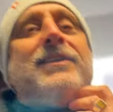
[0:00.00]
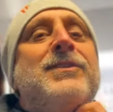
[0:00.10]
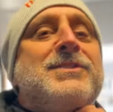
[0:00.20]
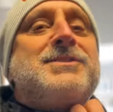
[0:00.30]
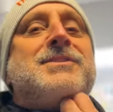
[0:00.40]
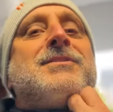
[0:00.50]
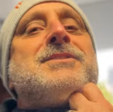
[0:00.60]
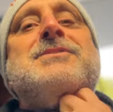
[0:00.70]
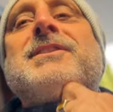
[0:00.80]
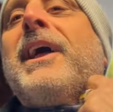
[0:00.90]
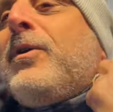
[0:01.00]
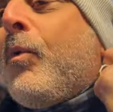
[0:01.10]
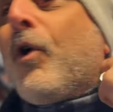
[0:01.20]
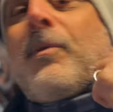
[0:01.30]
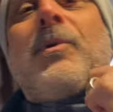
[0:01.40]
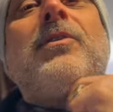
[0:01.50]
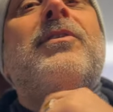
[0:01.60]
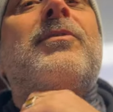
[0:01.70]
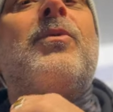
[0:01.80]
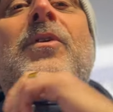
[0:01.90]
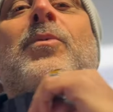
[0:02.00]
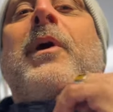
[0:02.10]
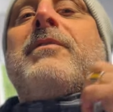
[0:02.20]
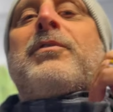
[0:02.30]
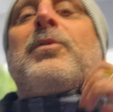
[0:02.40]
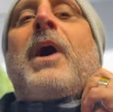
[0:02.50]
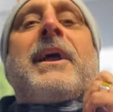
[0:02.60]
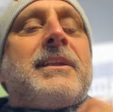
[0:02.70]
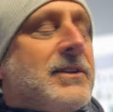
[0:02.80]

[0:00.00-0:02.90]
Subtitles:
This neck warmer. Great for riding.